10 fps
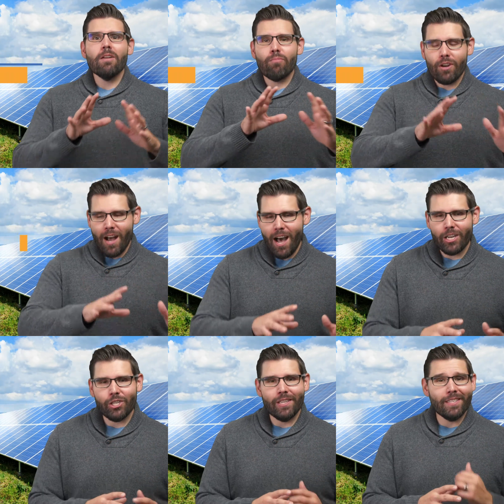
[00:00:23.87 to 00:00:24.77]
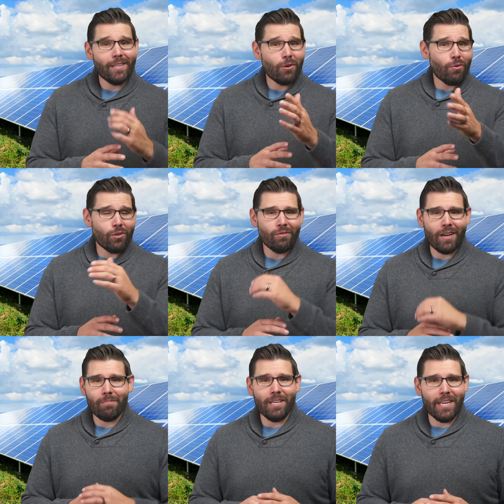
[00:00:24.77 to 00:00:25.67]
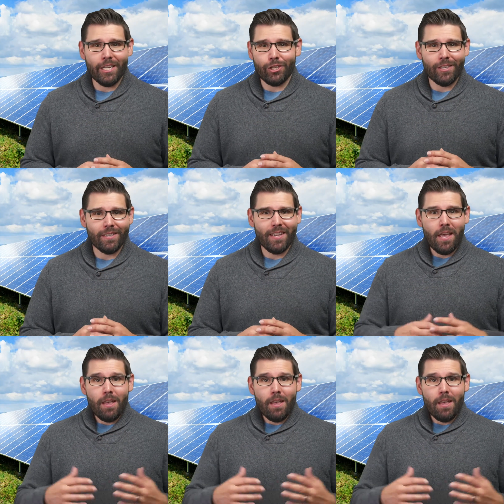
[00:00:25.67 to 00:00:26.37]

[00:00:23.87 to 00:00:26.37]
precautions, and of course recommendations.